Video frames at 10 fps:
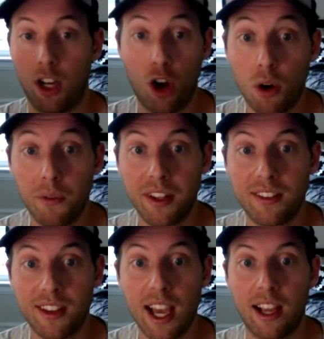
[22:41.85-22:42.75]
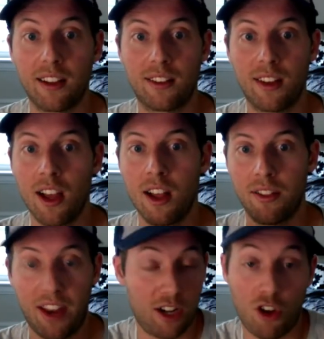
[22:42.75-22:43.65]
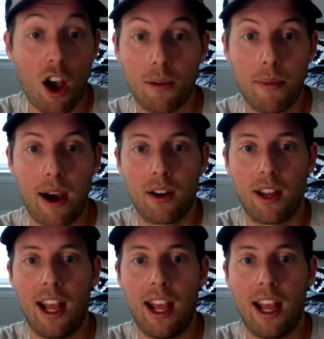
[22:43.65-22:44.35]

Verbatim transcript: and all of these things that I talk about.